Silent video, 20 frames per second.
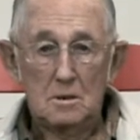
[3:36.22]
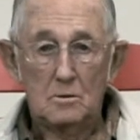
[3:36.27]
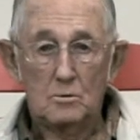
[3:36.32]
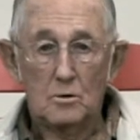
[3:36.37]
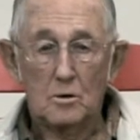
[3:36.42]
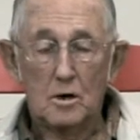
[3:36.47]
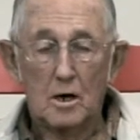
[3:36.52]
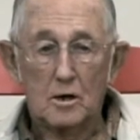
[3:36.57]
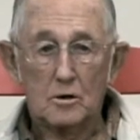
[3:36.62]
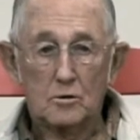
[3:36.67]

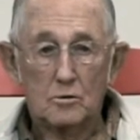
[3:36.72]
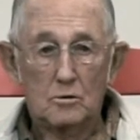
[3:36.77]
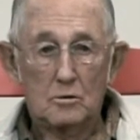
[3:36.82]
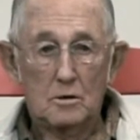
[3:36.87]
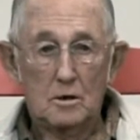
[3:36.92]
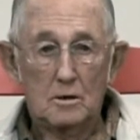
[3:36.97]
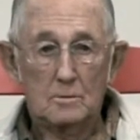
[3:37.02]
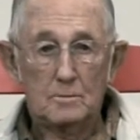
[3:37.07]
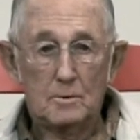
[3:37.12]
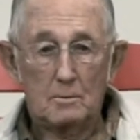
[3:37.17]
When I
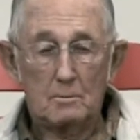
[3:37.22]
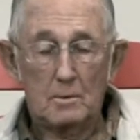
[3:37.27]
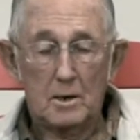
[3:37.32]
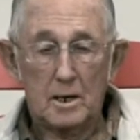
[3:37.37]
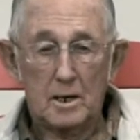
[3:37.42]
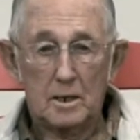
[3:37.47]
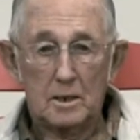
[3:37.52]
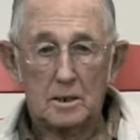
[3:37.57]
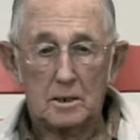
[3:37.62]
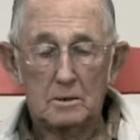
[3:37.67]
grew up, a
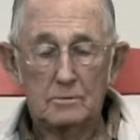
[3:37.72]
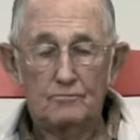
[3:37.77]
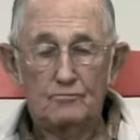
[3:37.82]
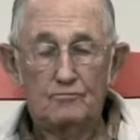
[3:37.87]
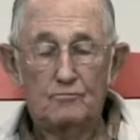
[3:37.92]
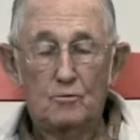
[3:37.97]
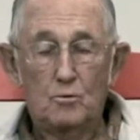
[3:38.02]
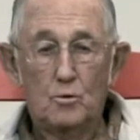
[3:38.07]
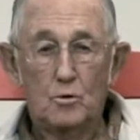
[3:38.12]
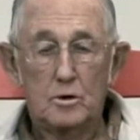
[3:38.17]
man
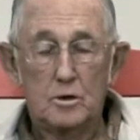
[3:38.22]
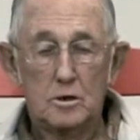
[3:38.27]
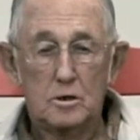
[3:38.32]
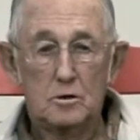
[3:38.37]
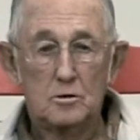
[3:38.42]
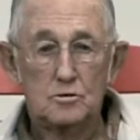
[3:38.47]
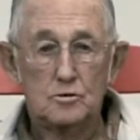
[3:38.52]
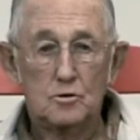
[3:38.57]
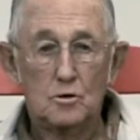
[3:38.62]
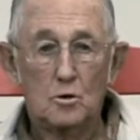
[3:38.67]
40
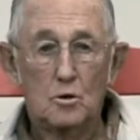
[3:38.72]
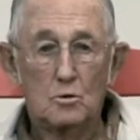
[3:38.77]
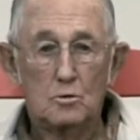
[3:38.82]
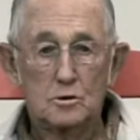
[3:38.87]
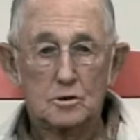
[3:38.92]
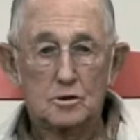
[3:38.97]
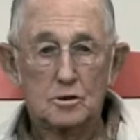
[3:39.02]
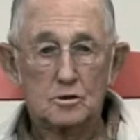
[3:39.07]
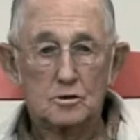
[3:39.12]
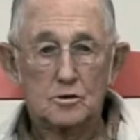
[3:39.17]
years old
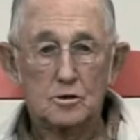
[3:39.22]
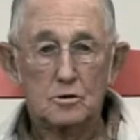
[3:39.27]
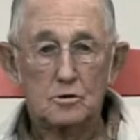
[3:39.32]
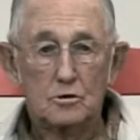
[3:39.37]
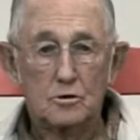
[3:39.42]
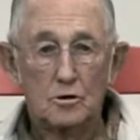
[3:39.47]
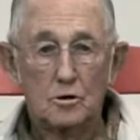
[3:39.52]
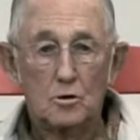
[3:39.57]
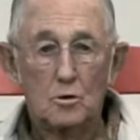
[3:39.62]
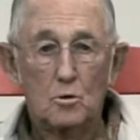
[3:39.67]
was
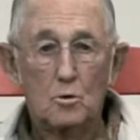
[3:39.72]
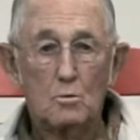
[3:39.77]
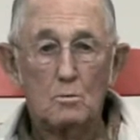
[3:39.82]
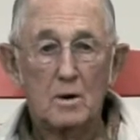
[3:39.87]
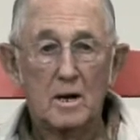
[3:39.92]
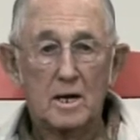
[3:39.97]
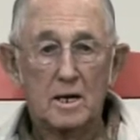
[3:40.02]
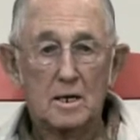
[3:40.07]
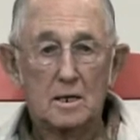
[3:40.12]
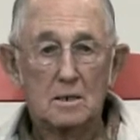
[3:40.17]
considered an old
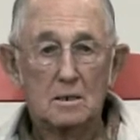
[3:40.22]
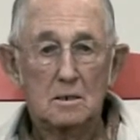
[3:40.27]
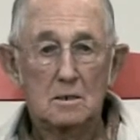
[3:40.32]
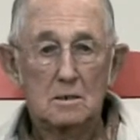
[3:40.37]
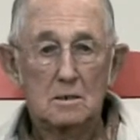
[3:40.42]
man.